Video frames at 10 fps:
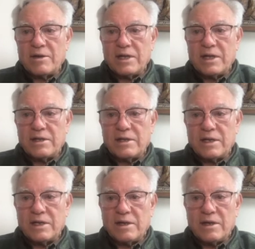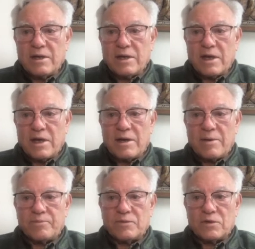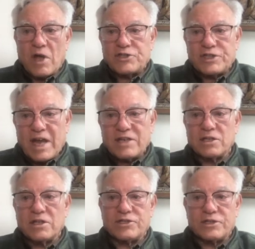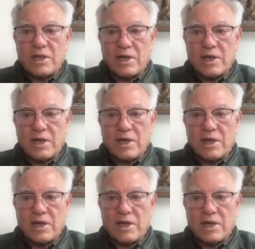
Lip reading: in the Los Angeles.